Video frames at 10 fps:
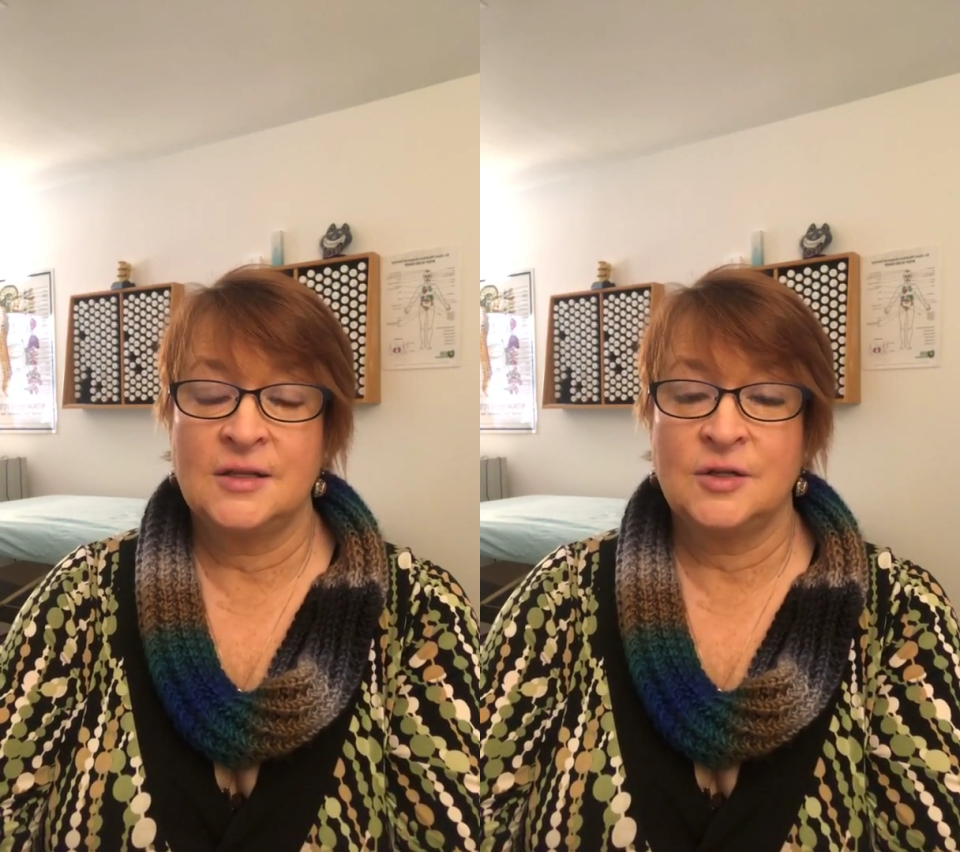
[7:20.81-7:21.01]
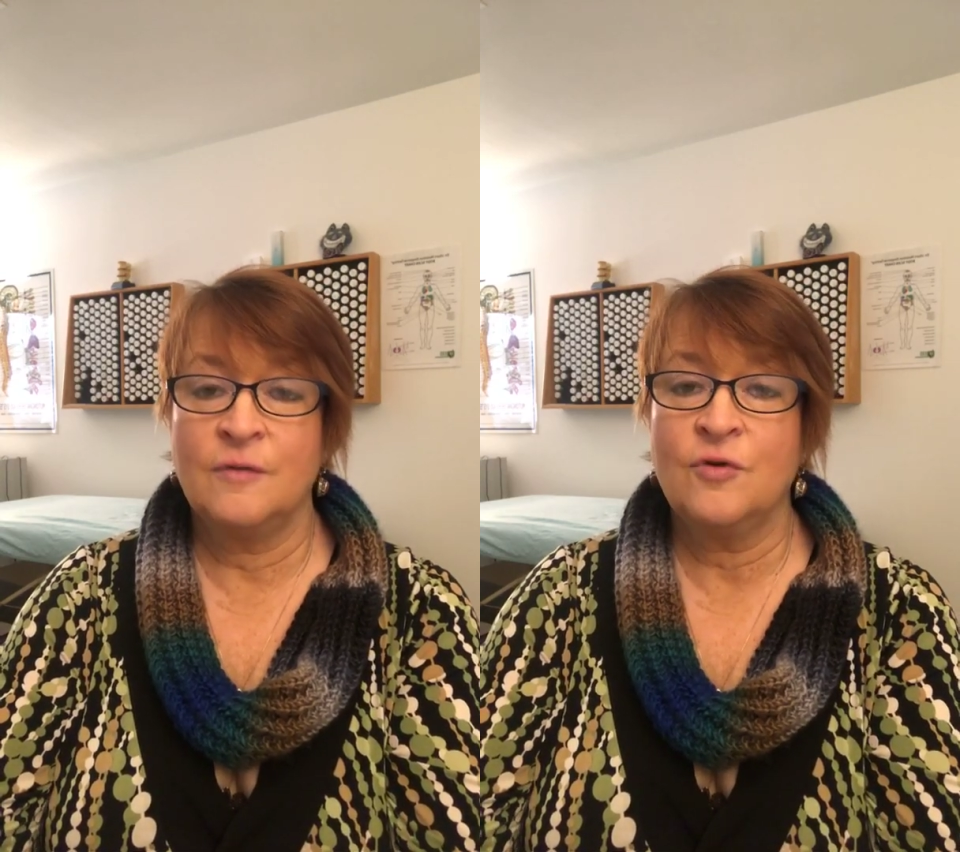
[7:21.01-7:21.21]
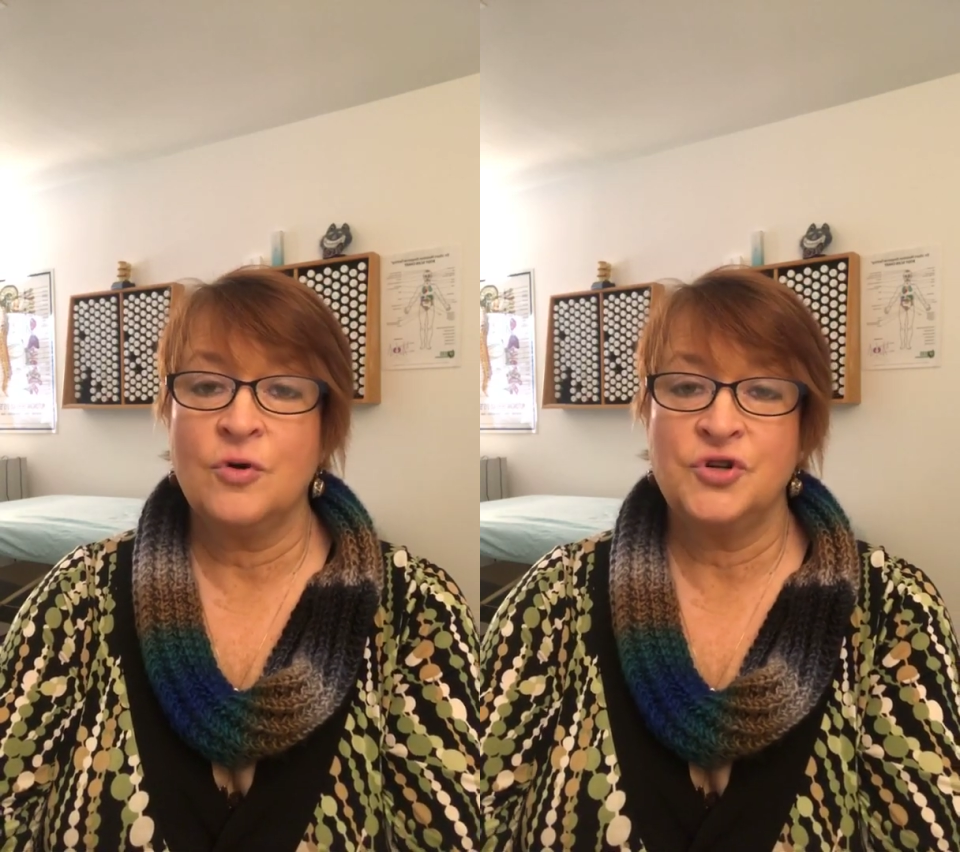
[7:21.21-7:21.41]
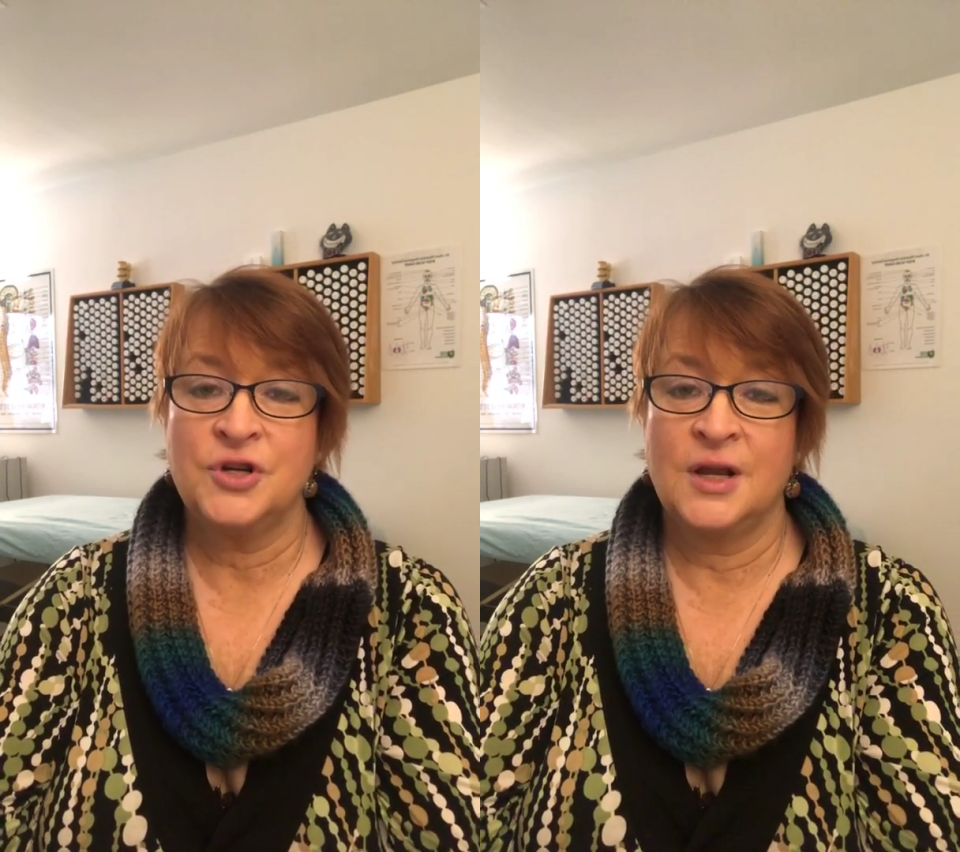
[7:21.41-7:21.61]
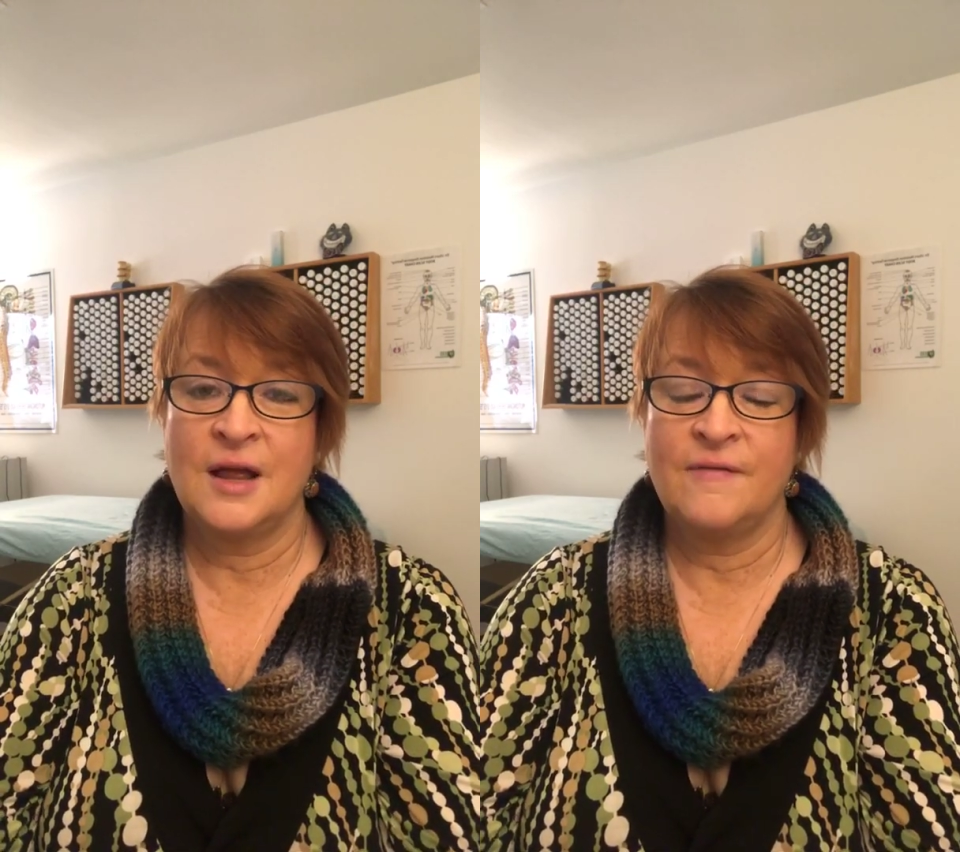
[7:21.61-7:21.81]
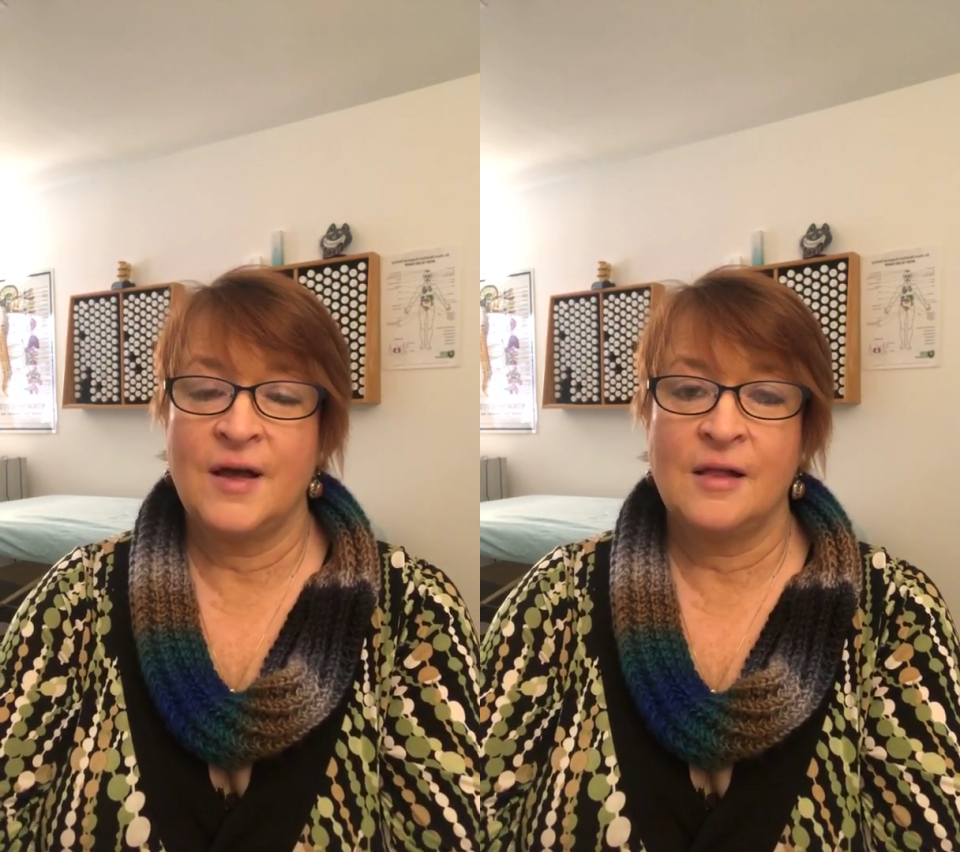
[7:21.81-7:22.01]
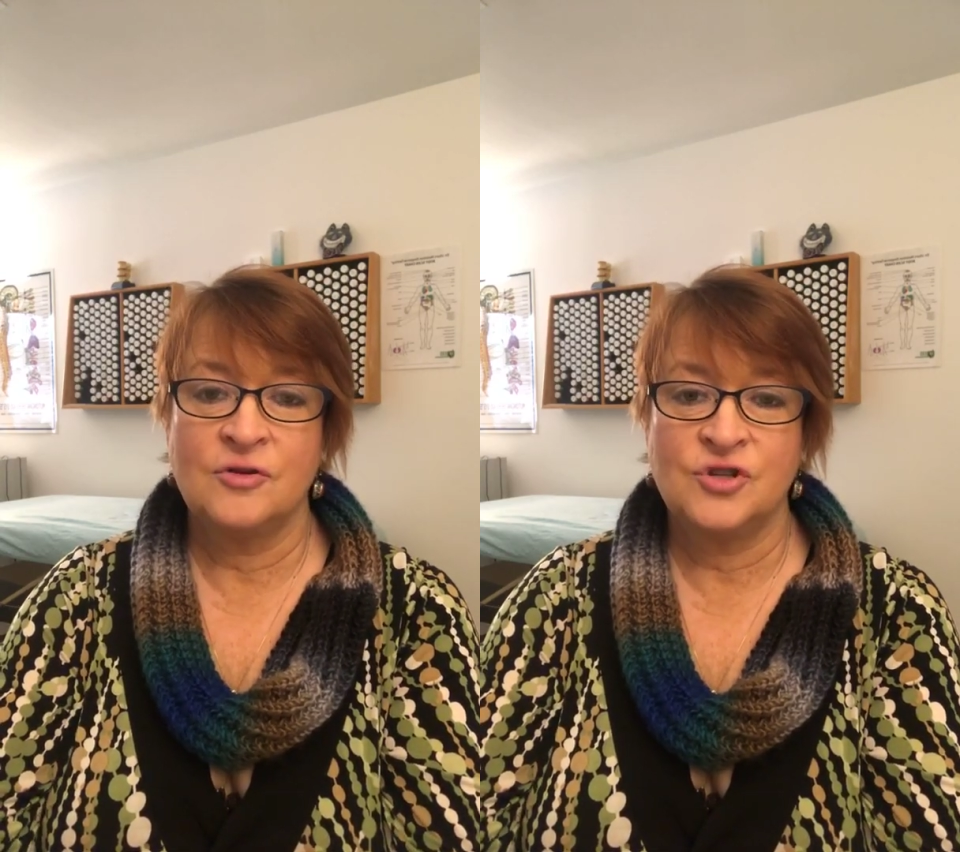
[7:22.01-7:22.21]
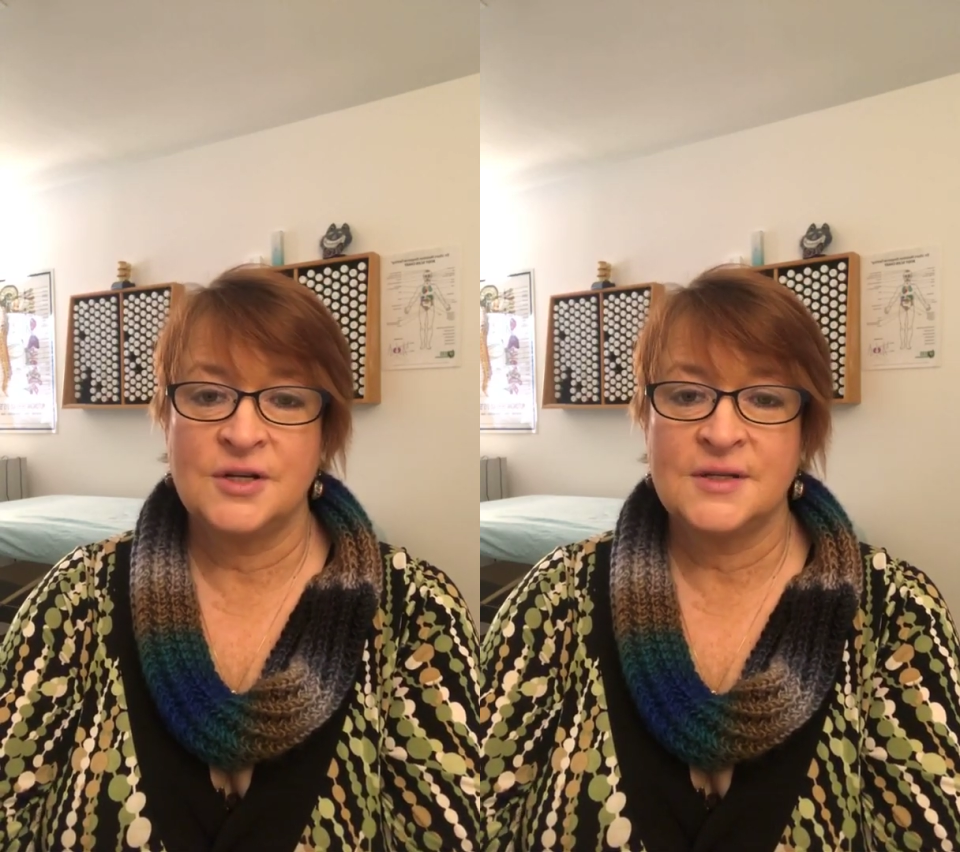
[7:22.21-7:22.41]
So of course you're going to have
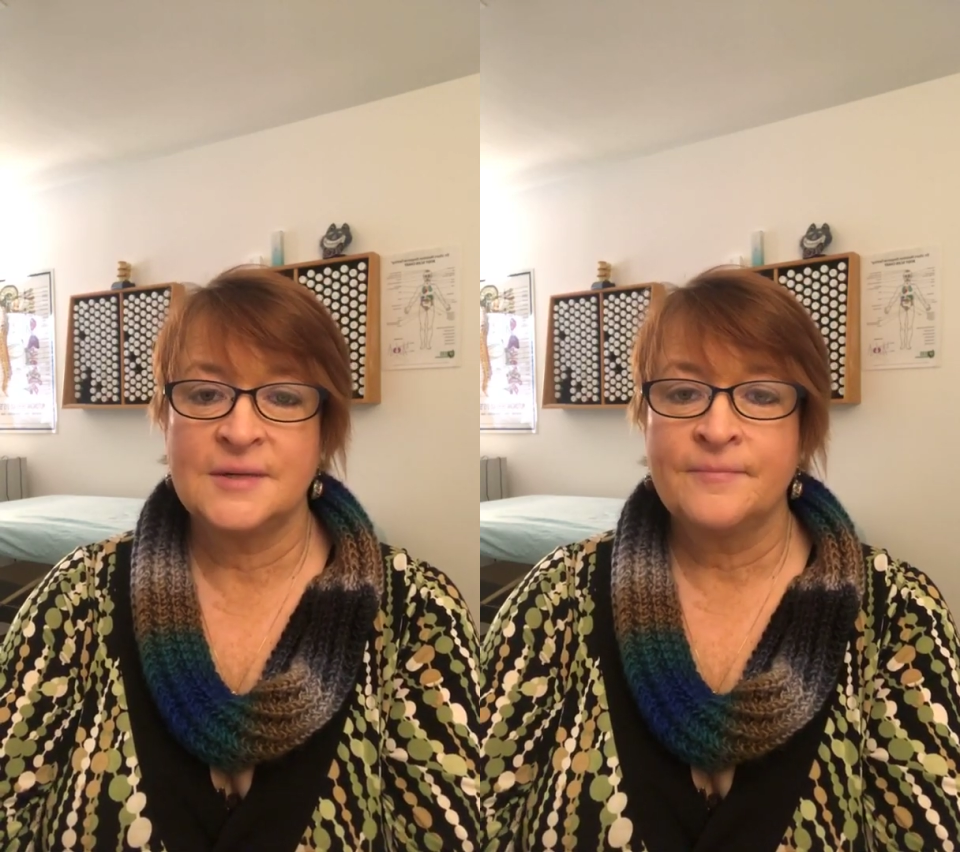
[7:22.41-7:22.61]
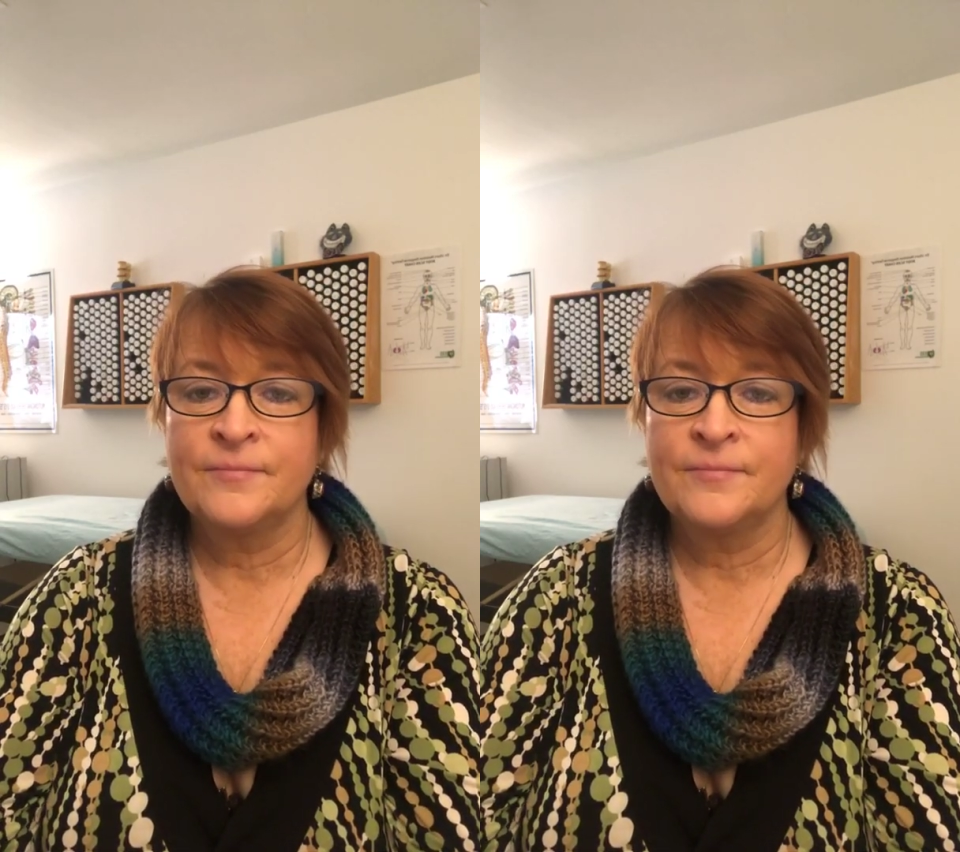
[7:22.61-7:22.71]
allergies.